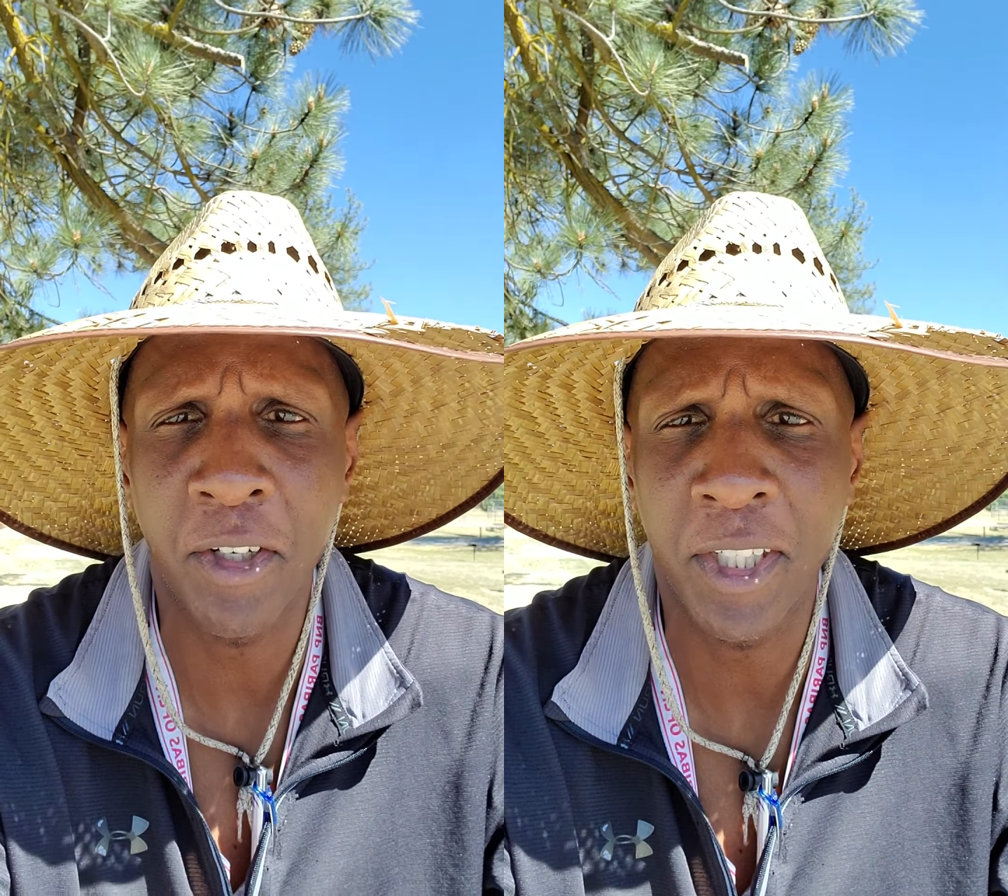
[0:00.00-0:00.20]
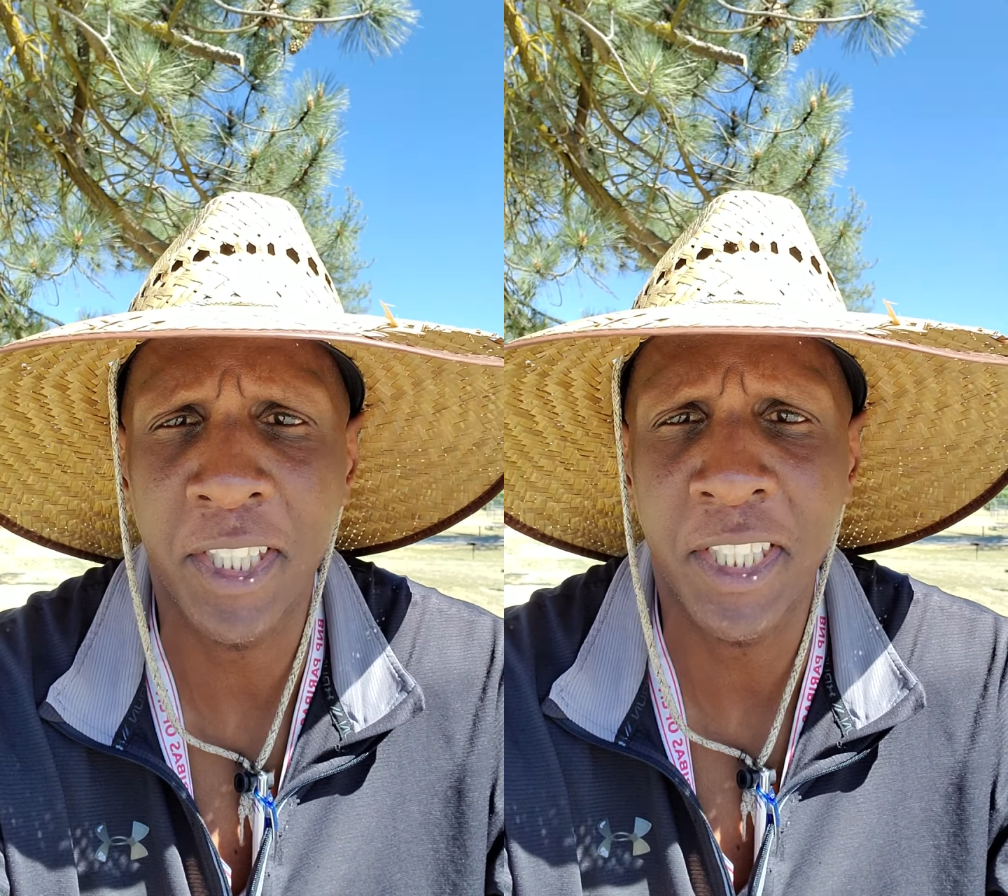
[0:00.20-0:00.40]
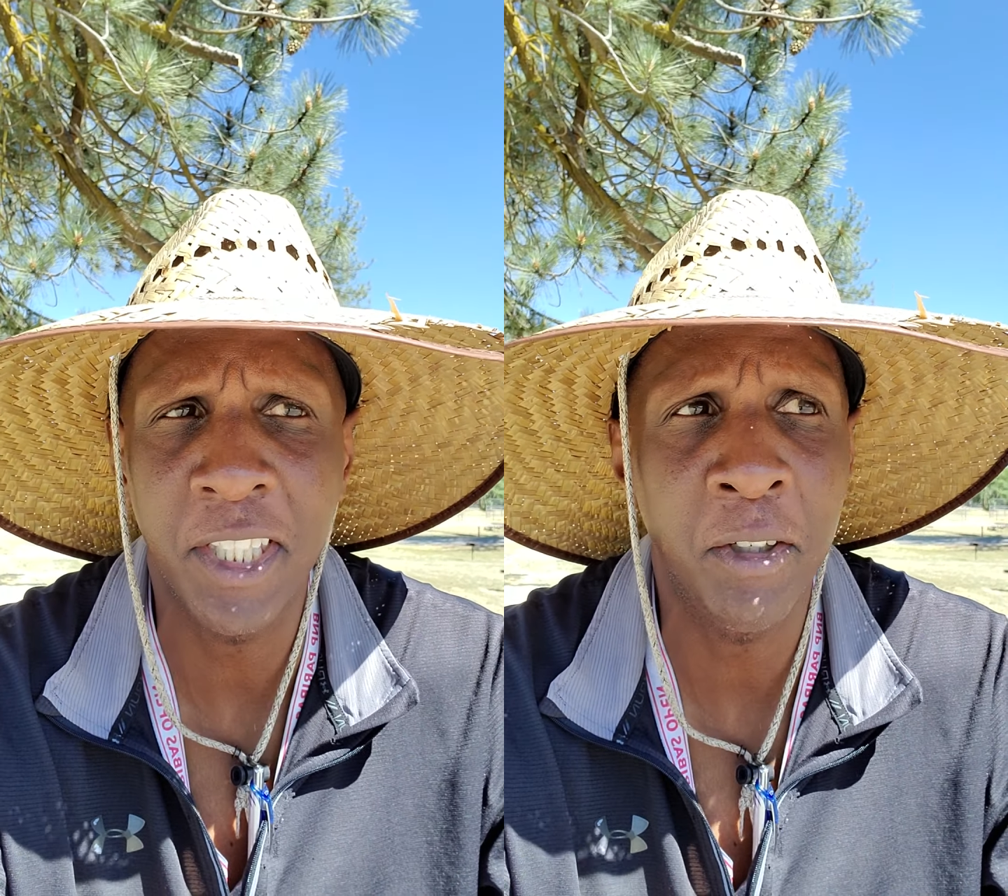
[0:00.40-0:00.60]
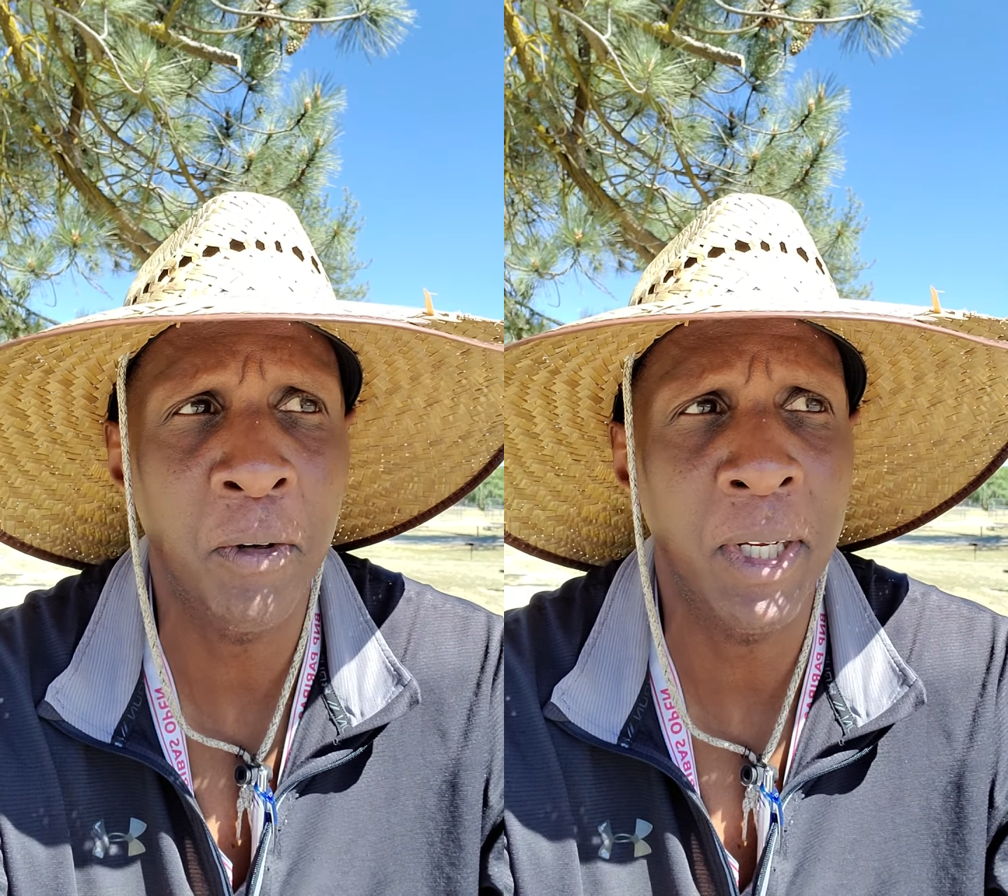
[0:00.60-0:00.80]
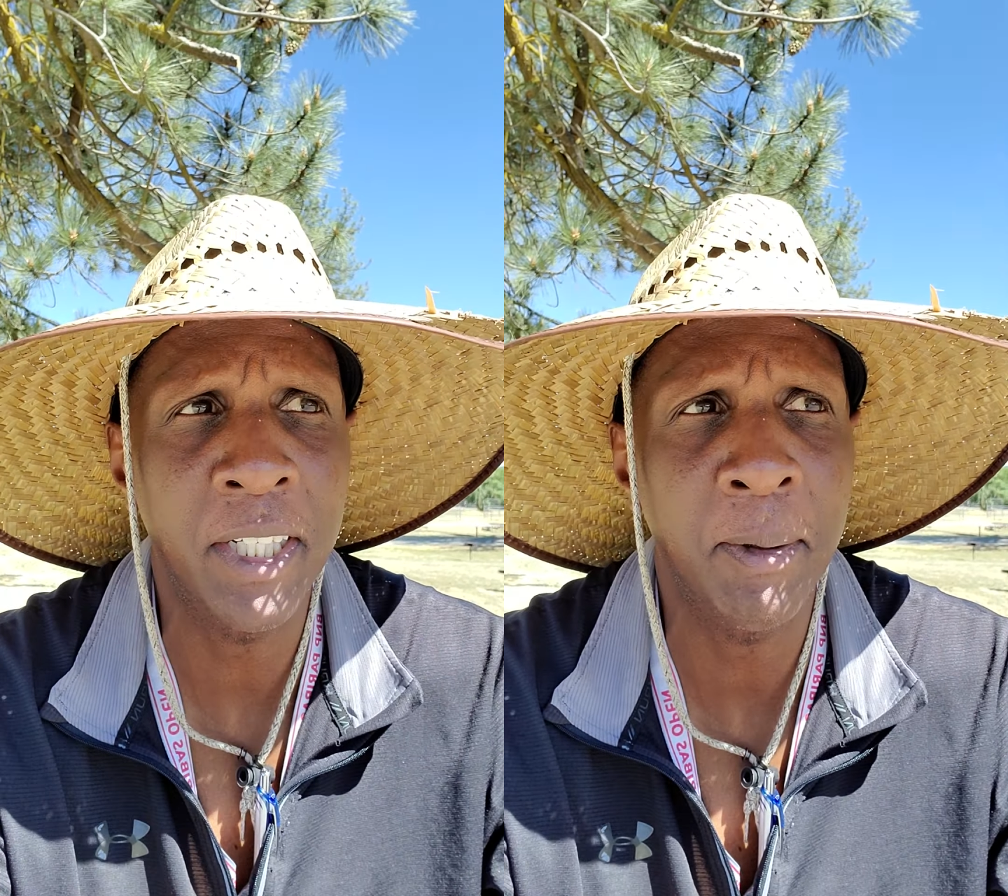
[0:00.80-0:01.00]
you can still
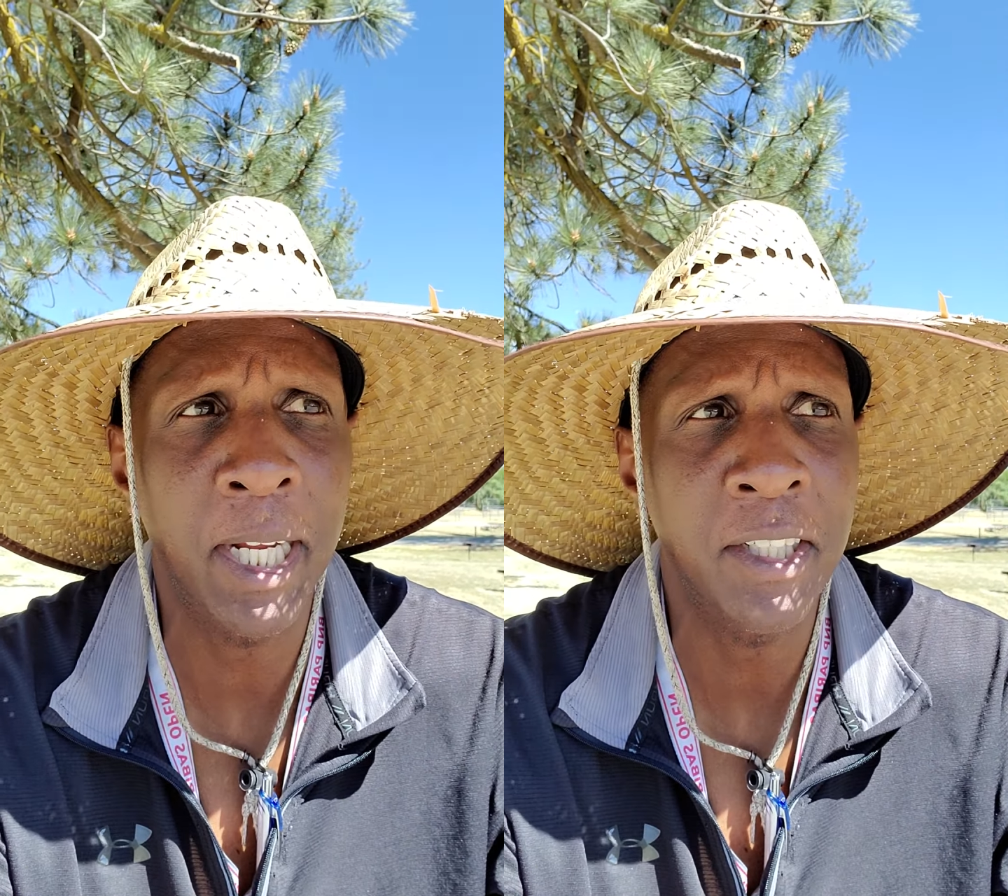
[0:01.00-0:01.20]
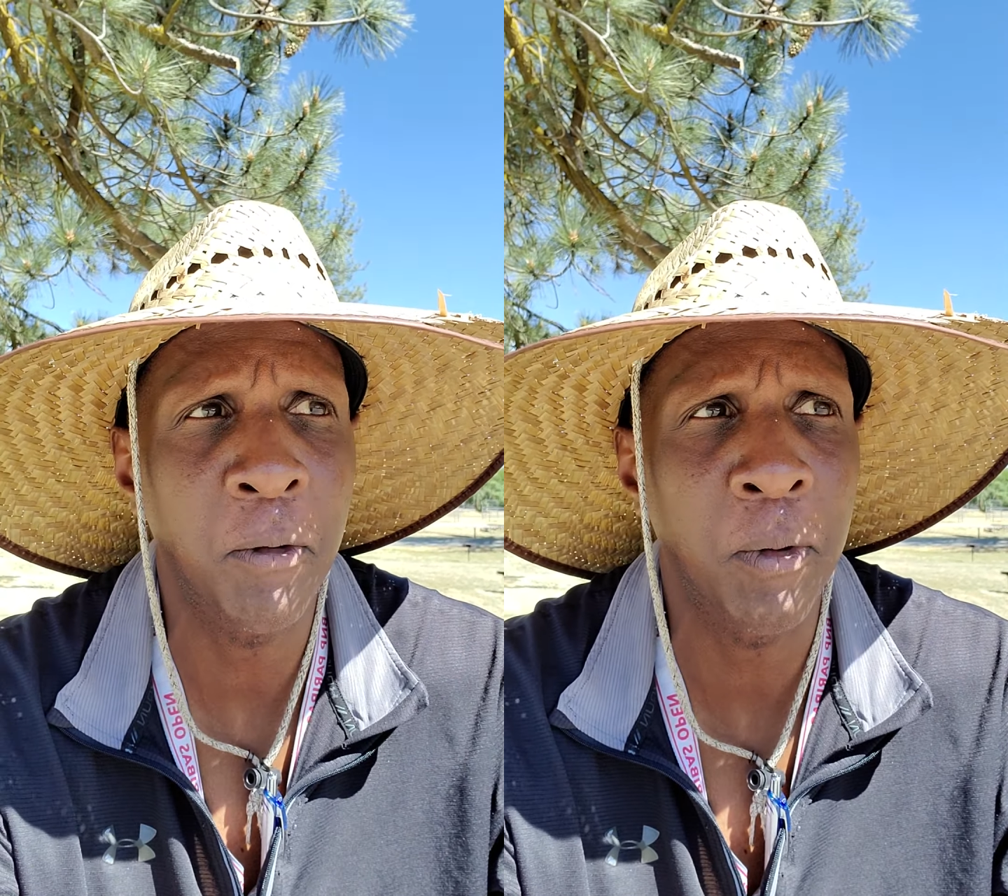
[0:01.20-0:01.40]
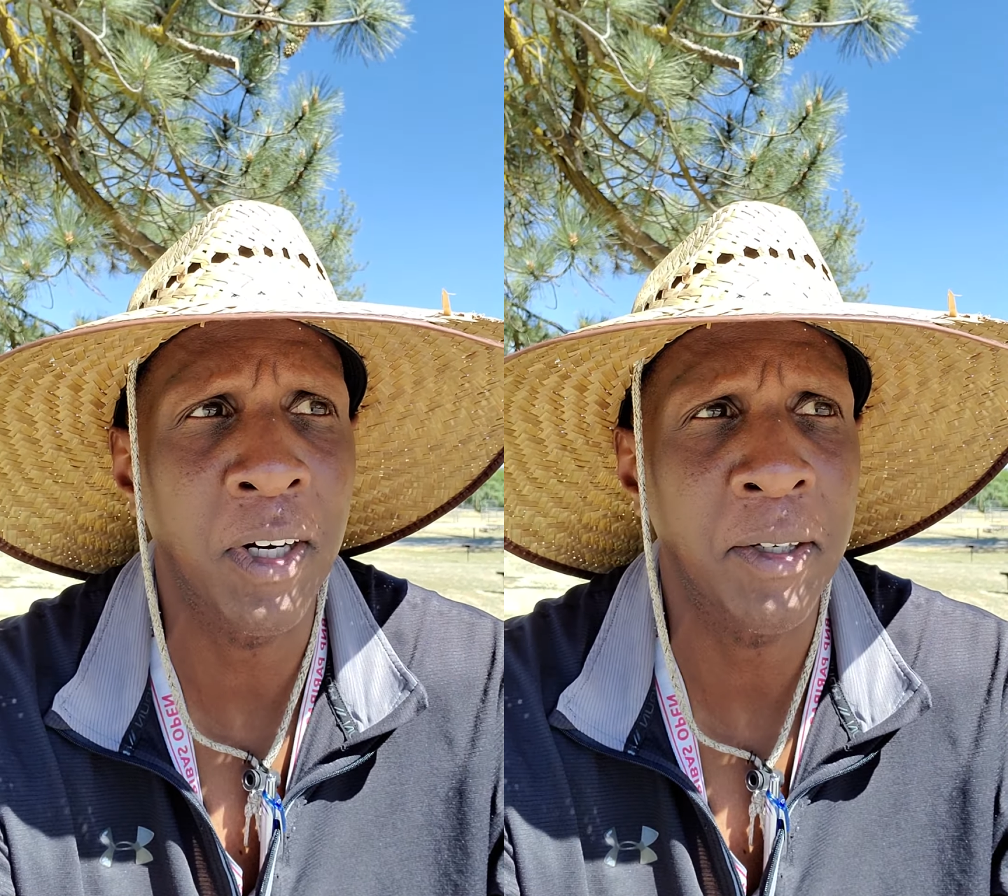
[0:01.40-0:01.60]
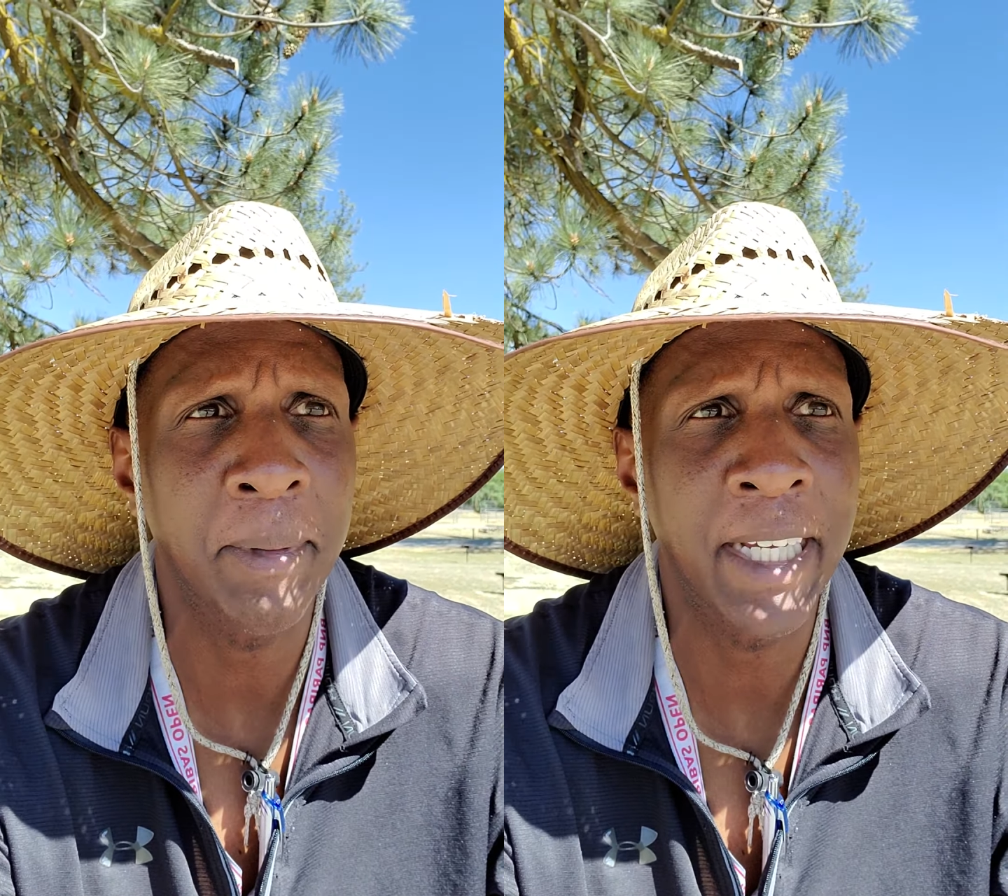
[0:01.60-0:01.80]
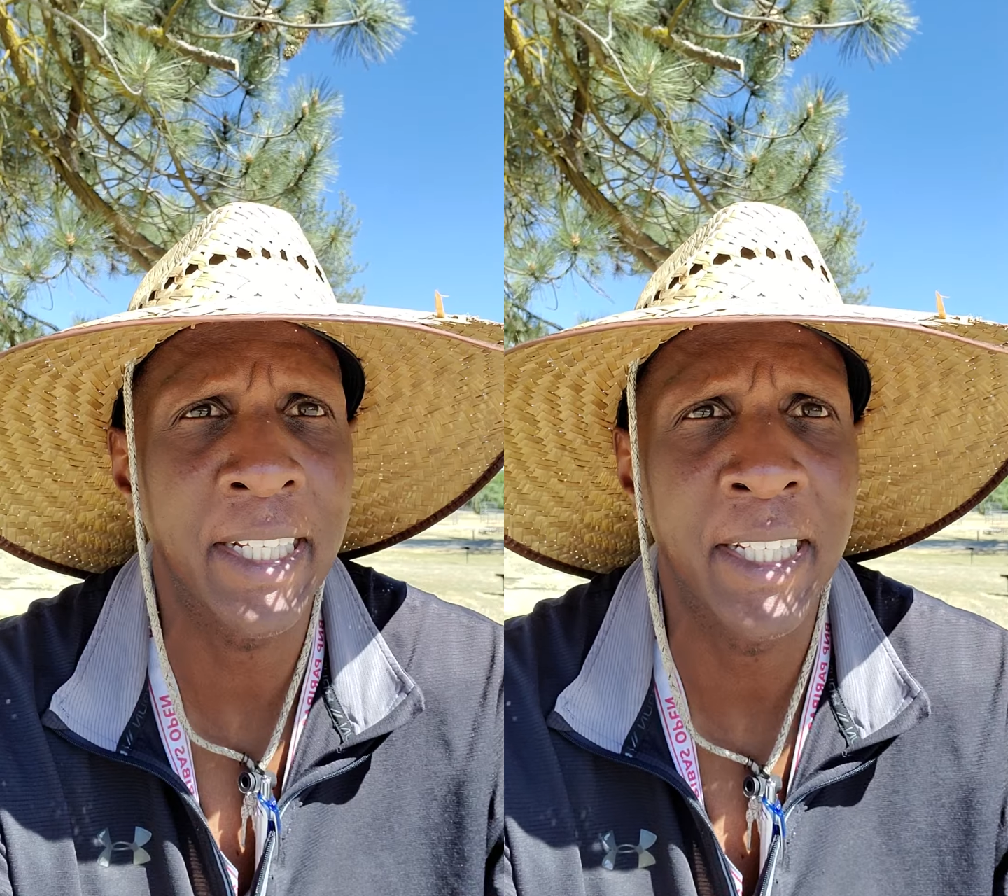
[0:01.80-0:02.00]
get back to work,
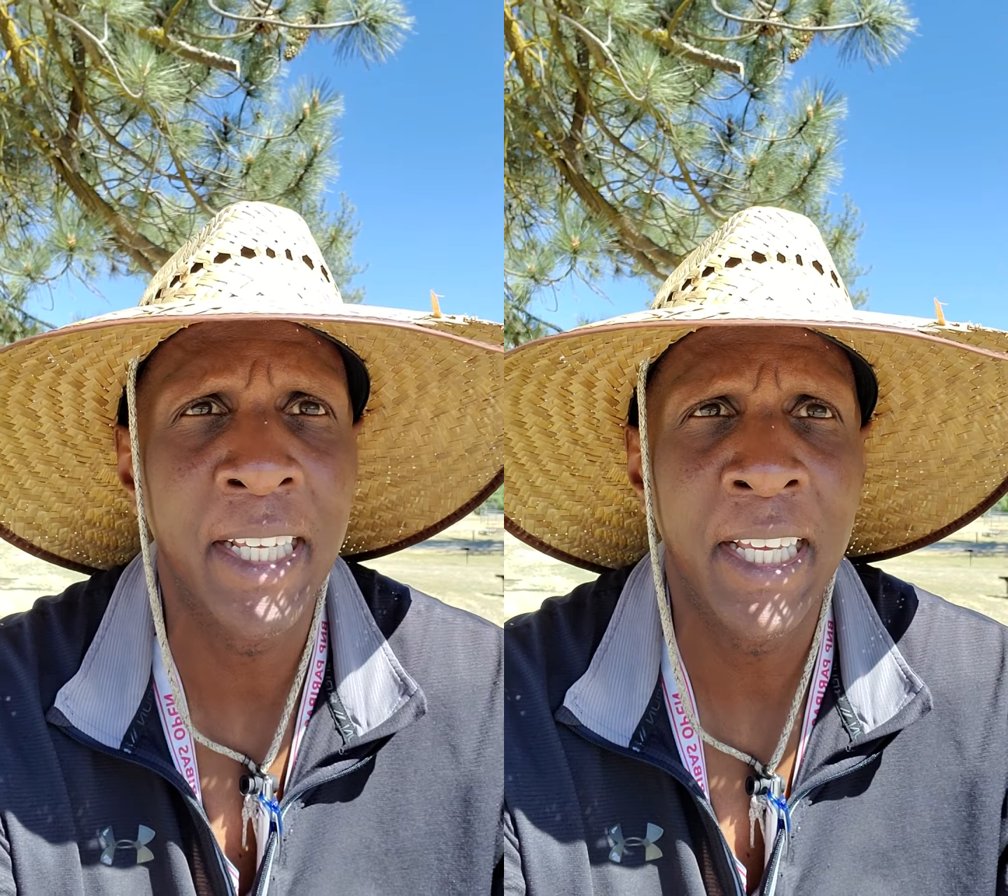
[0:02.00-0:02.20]
man.